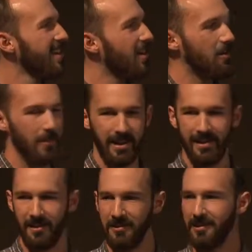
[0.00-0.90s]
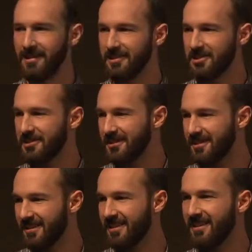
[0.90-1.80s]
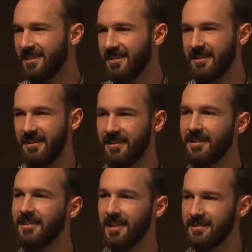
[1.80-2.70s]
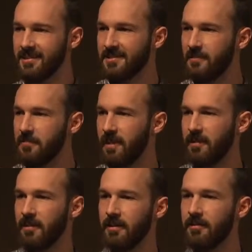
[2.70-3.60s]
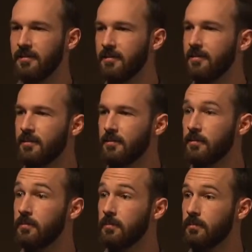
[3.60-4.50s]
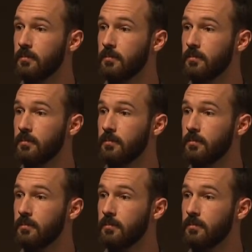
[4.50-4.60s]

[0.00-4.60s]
or we can go to lunch. Yes, right back there. Oh,